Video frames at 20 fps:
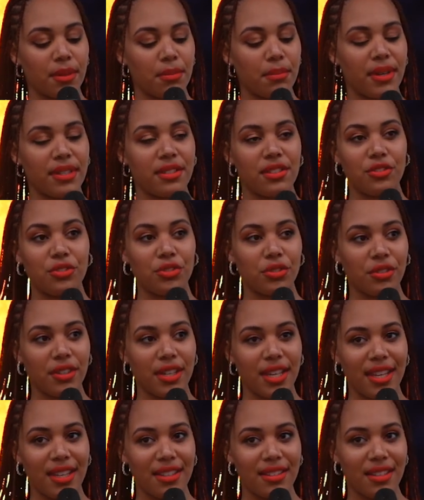But a
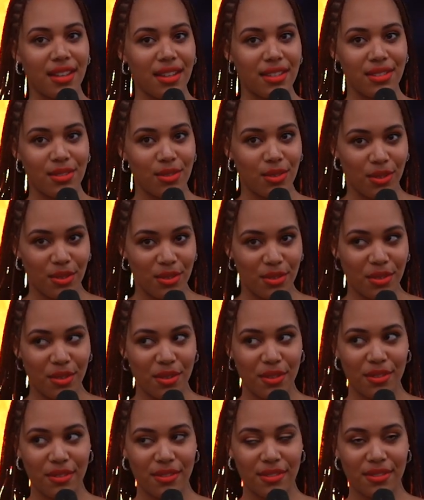tree does not
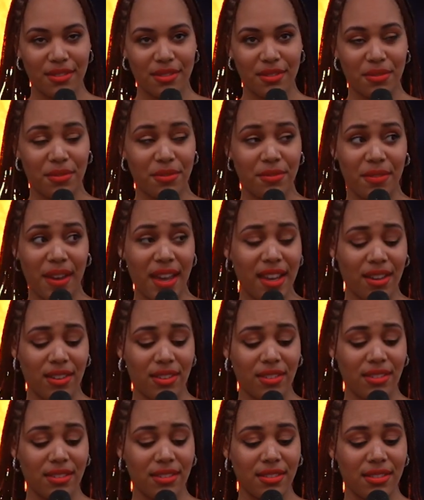
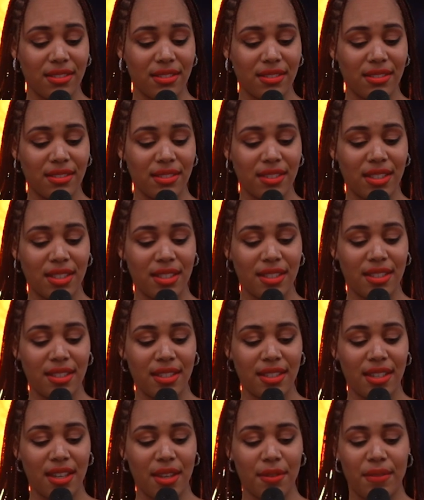fail
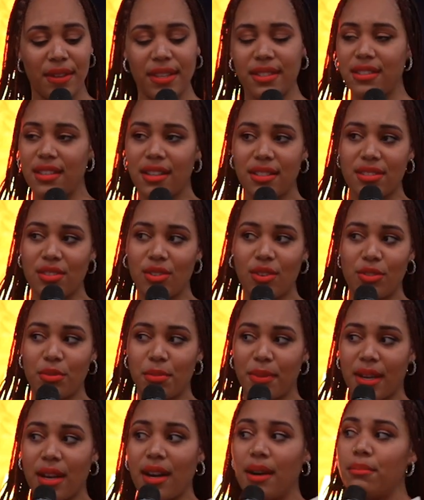if it does not
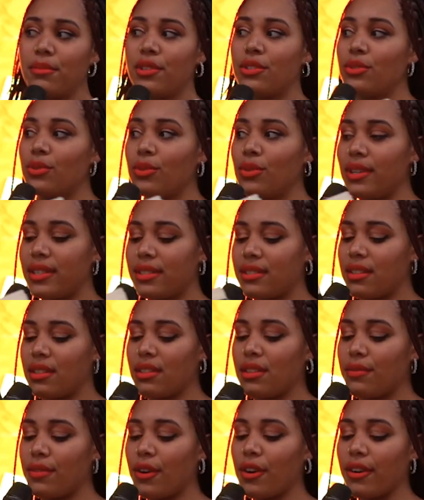become the tallest
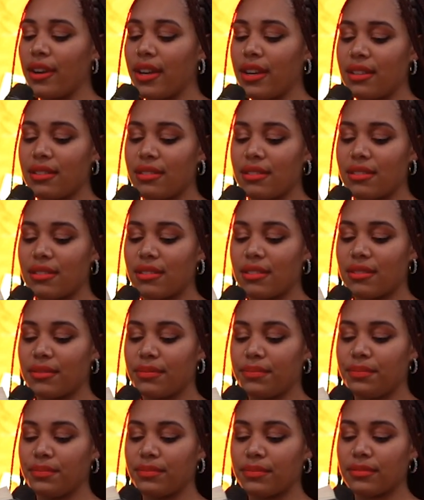in the forest,
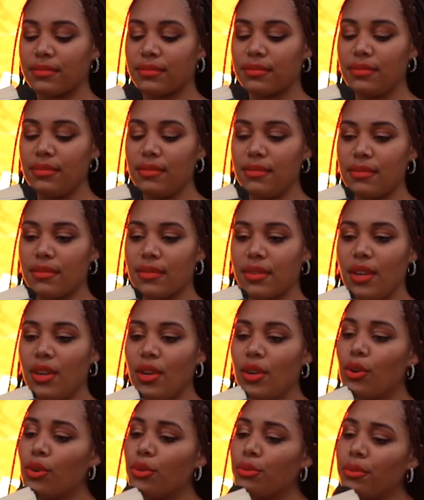
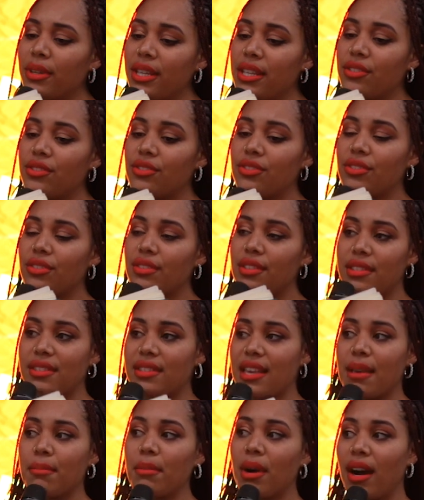or reach the
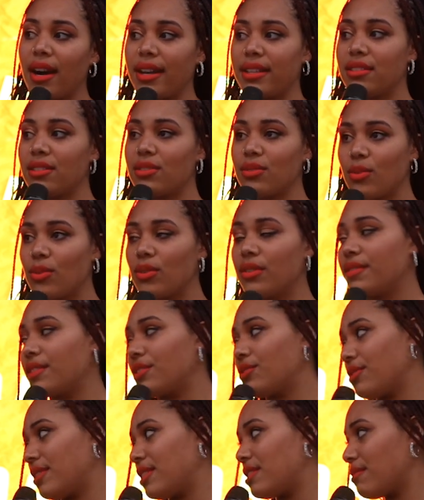same height as all of the
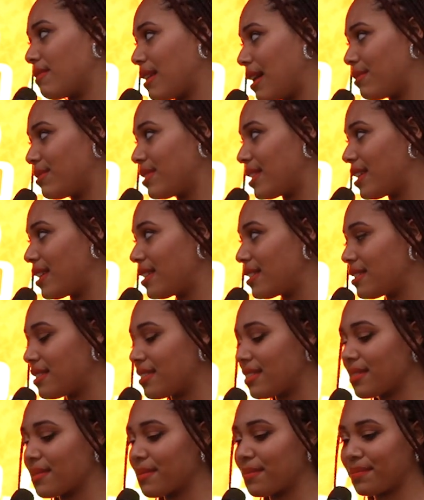trees around
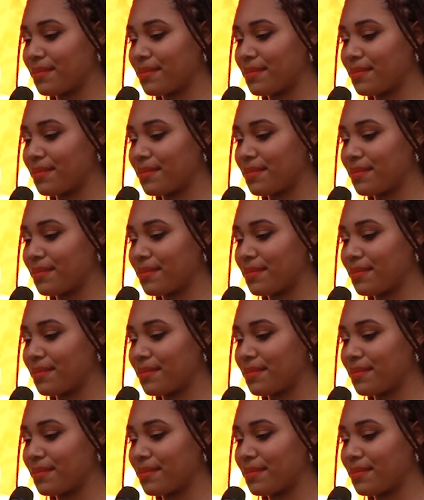it.